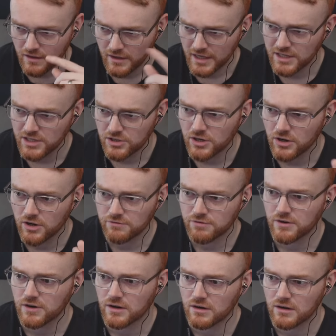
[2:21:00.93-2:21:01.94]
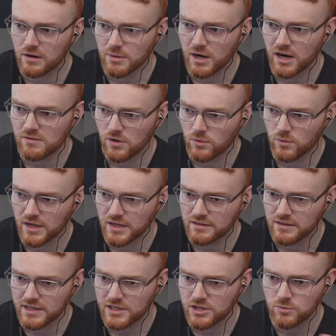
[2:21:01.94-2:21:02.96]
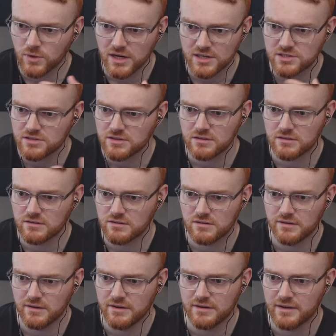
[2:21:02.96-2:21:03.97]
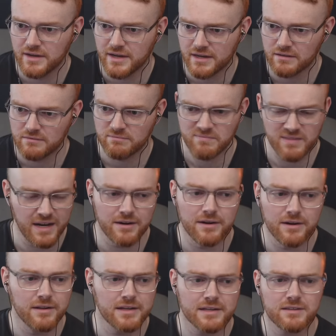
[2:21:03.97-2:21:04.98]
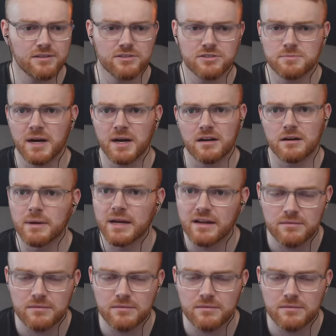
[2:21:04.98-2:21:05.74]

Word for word: And you go in for a Marvel one, like you watch, like, I don't like the new Spider-Man